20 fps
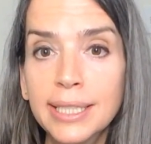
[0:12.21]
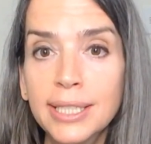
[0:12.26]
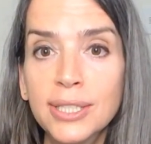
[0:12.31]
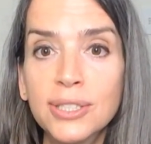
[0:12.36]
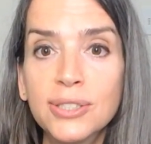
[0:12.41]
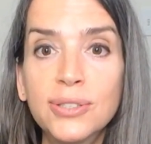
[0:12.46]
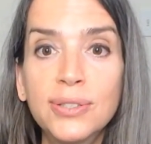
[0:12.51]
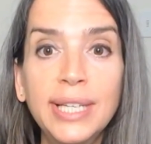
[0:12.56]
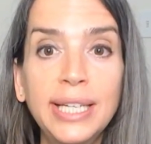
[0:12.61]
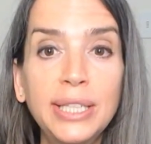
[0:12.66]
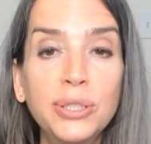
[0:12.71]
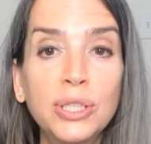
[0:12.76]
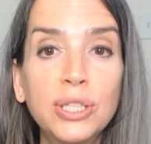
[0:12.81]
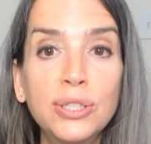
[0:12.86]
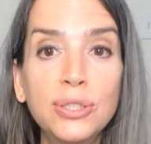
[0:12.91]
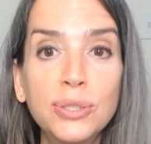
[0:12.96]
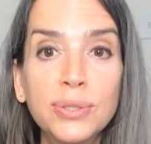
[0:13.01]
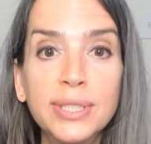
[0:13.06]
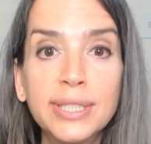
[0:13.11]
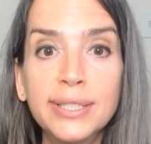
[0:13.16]
so that you can
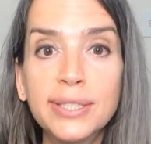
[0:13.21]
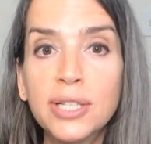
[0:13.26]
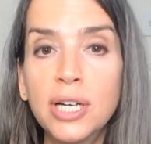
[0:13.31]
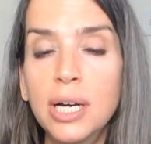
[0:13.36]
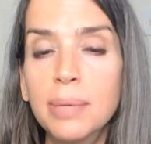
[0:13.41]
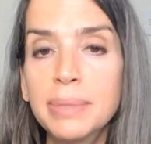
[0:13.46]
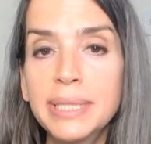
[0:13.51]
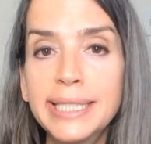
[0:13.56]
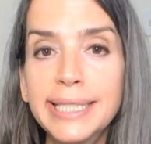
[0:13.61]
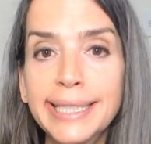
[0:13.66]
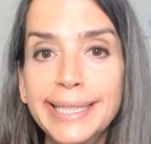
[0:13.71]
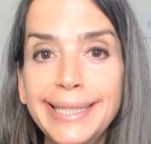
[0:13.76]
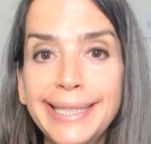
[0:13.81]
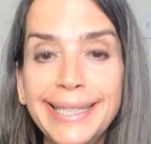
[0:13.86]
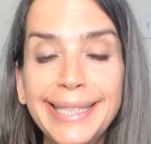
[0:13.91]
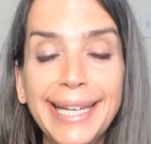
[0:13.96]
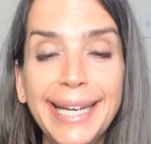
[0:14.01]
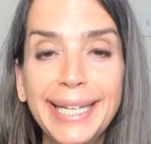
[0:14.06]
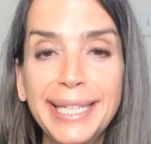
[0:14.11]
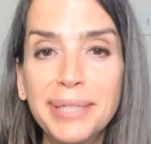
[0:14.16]
use this calming
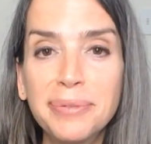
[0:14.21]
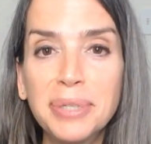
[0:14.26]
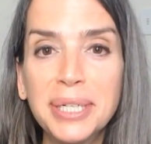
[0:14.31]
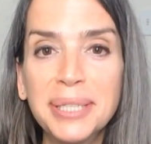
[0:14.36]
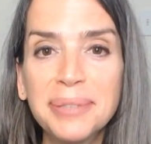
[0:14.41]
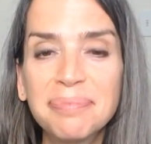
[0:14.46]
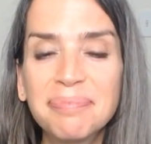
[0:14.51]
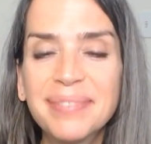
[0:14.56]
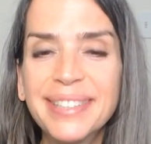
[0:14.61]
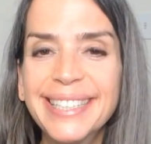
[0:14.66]
technique anywhere.